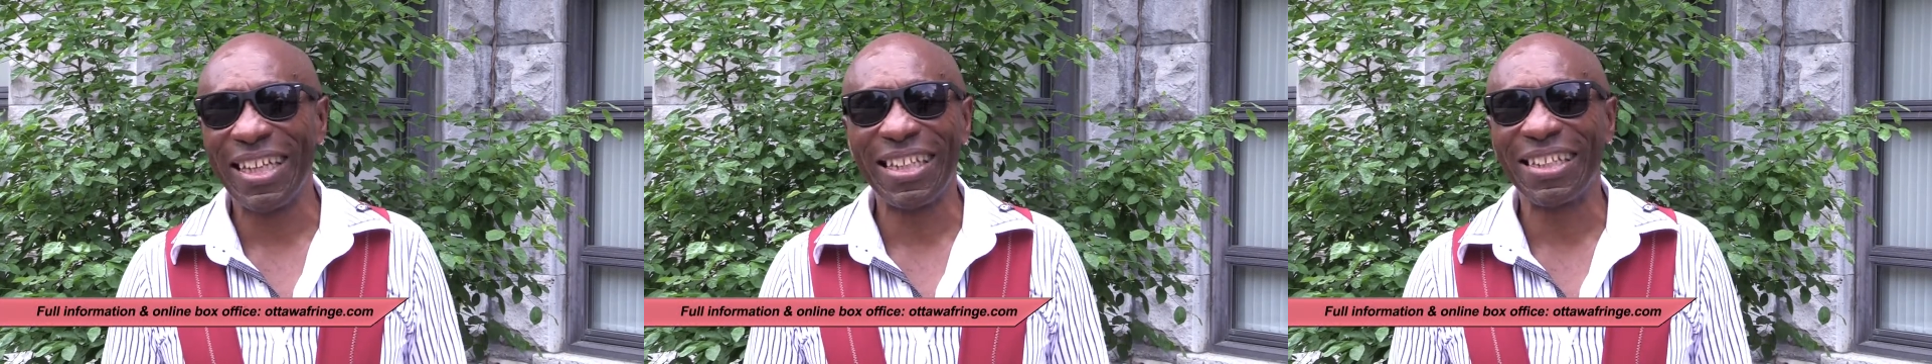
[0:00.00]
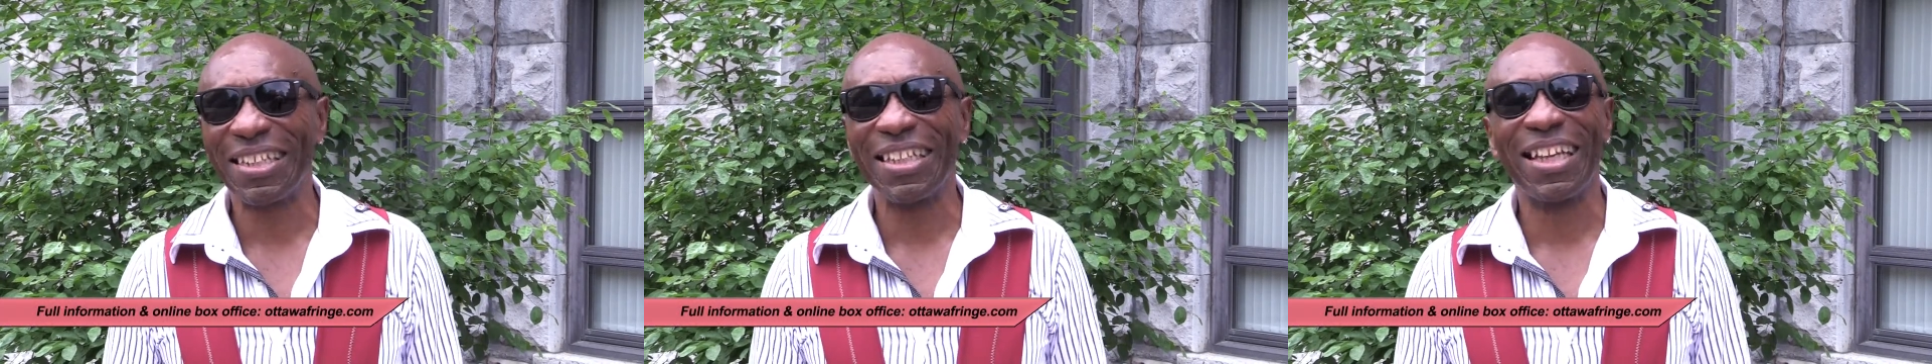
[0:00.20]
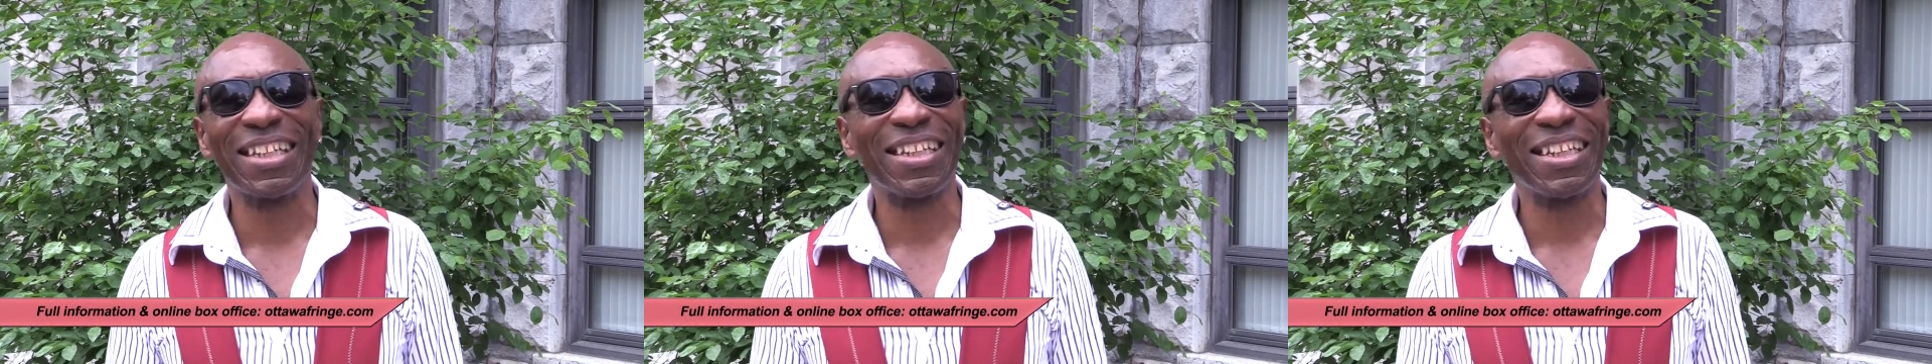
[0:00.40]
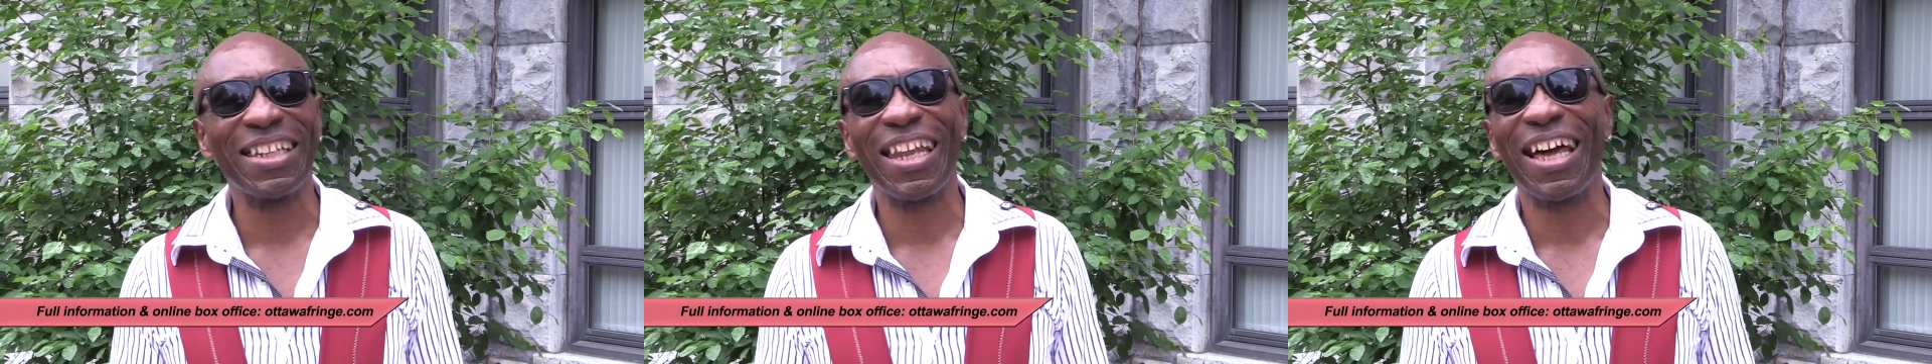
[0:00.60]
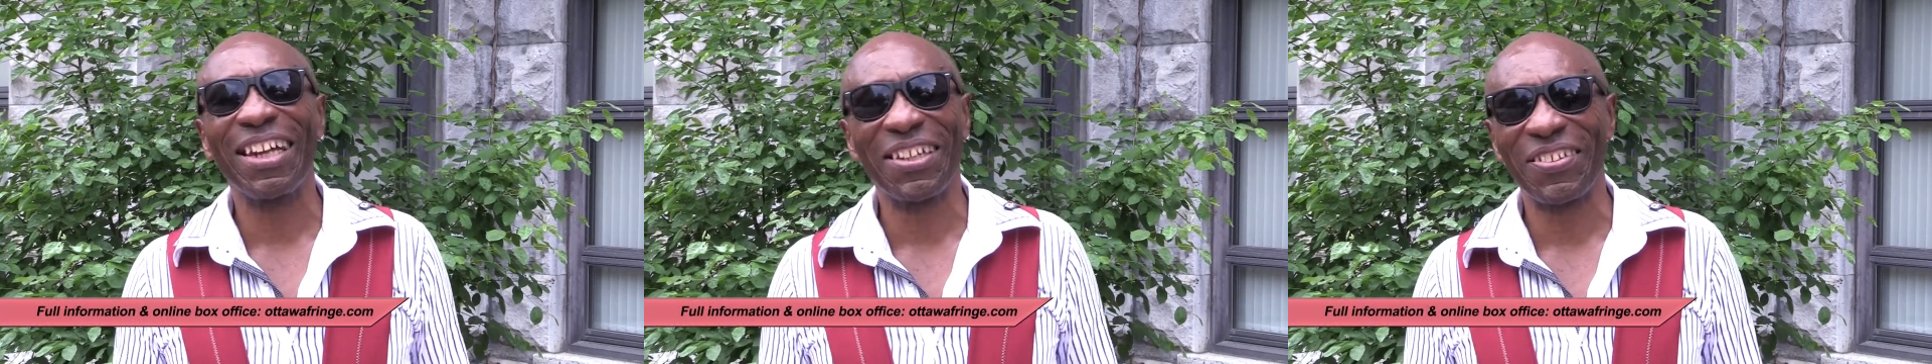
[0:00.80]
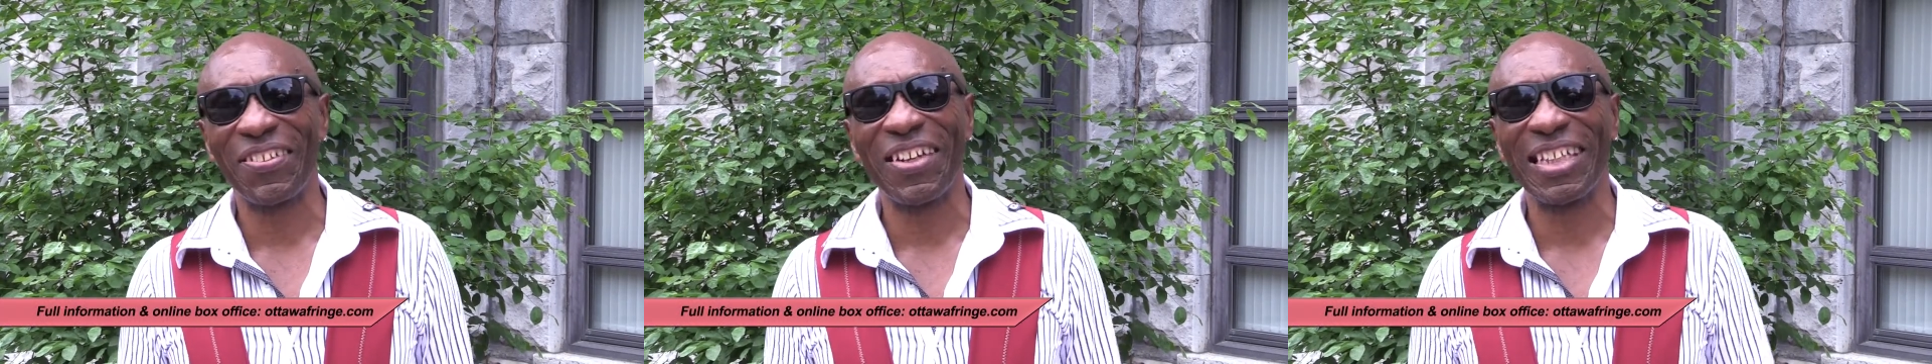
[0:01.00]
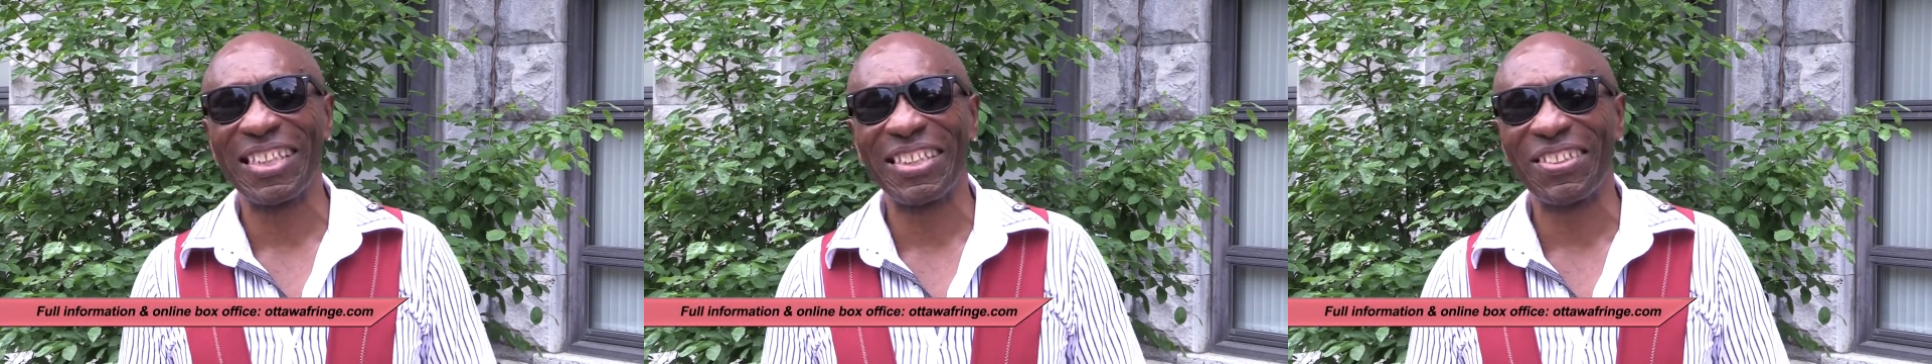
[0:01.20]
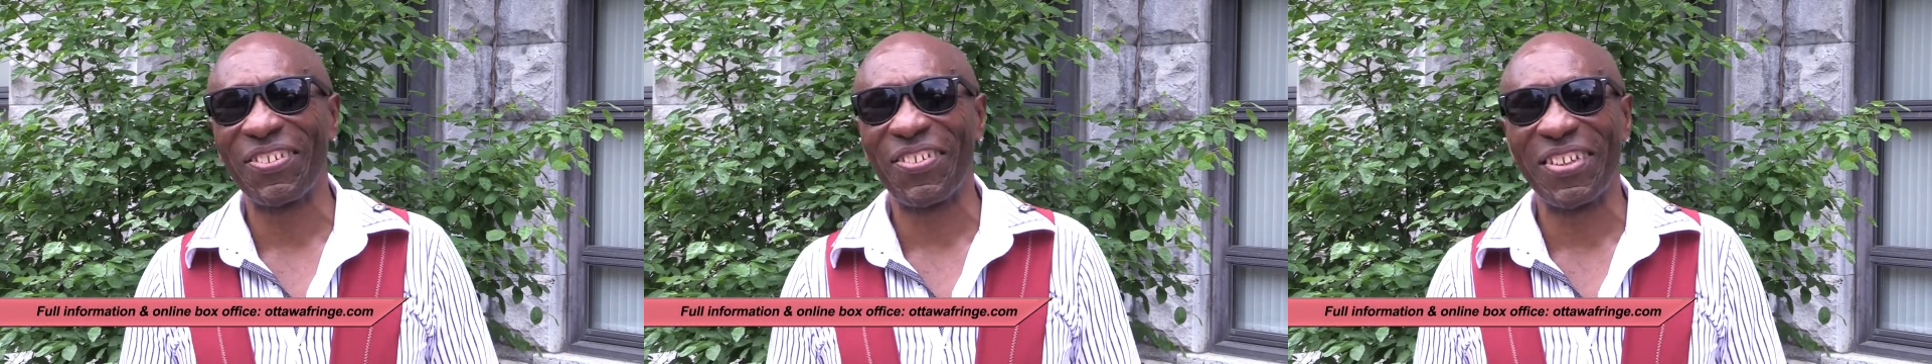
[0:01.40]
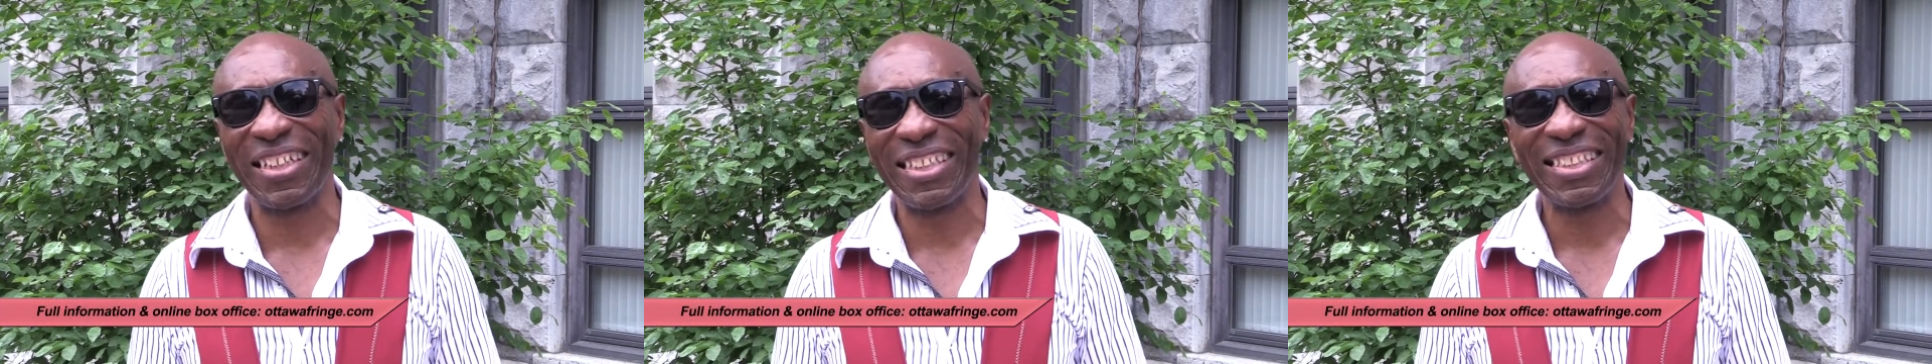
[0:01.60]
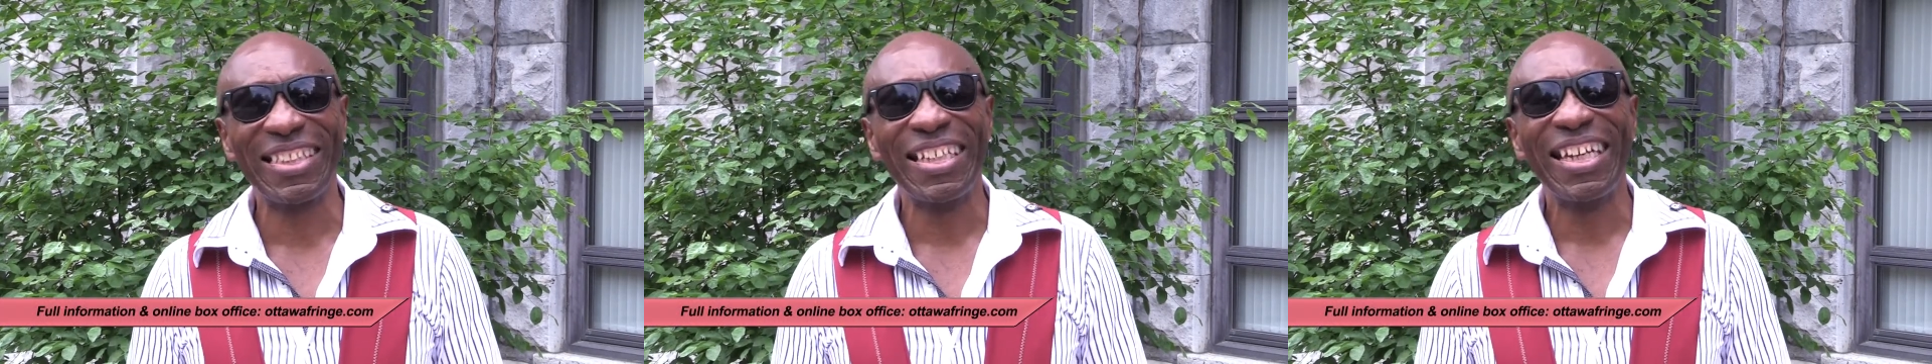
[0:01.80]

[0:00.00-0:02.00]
and a lot of great stories.